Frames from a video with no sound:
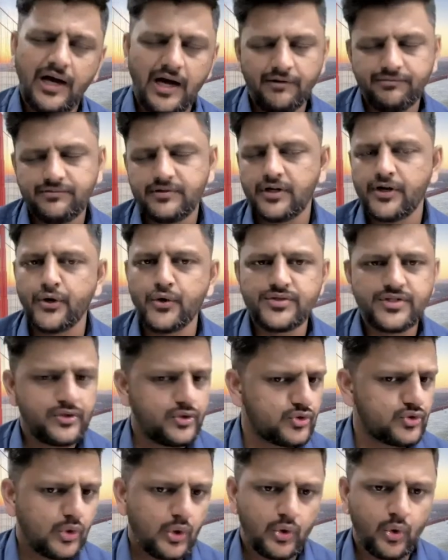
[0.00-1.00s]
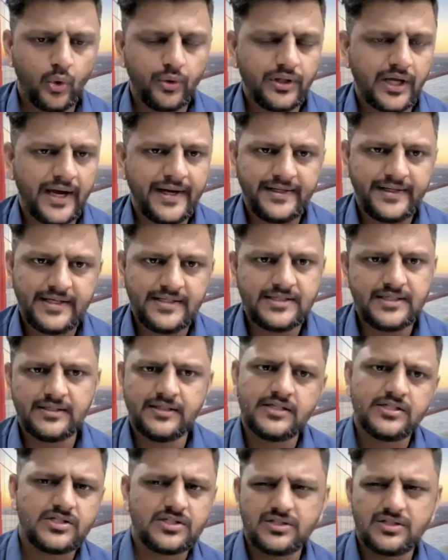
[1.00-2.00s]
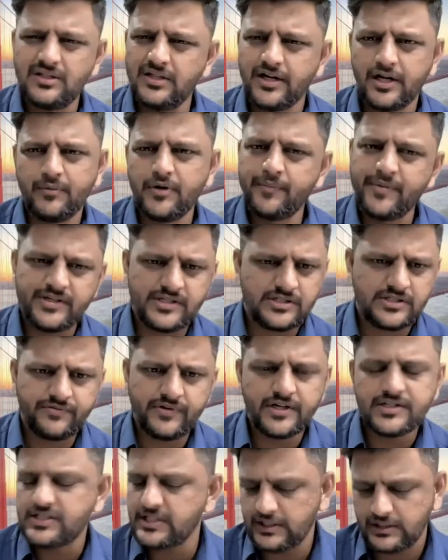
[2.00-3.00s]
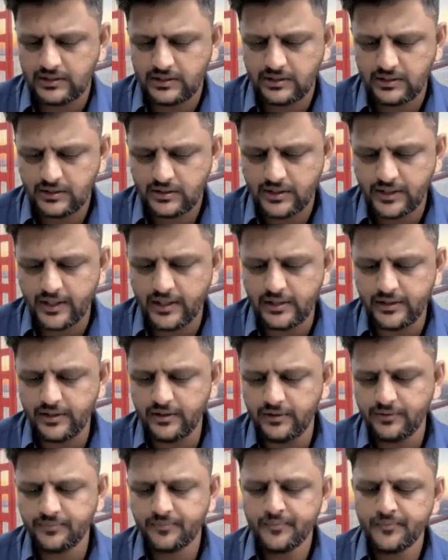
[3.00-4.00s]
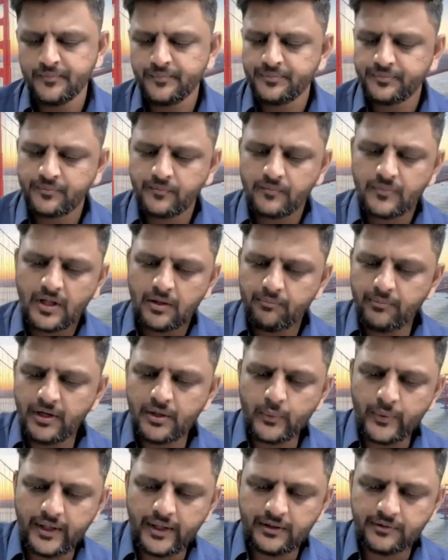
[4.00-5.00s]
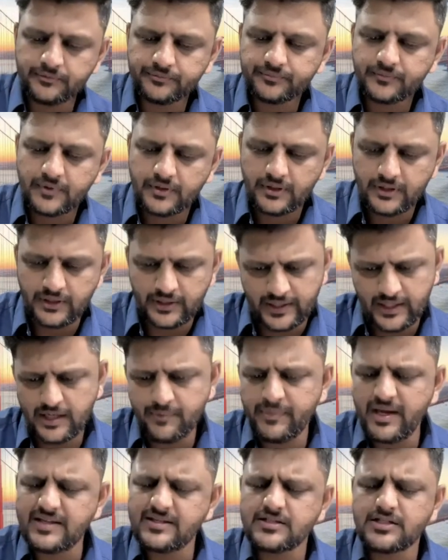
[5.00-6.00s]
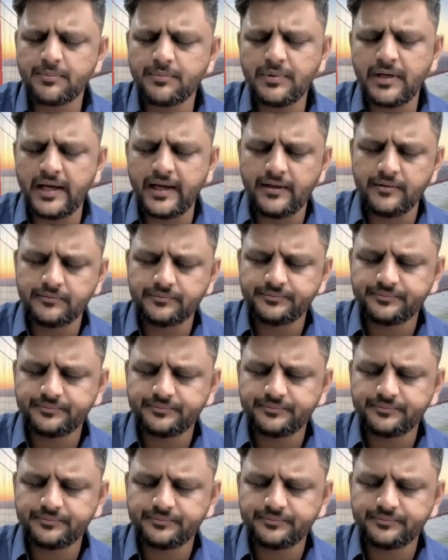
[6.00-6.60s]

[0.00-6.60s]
after reducing his own ITC. This little bit basics we had seen. Correct earlier? But when A makes a supply,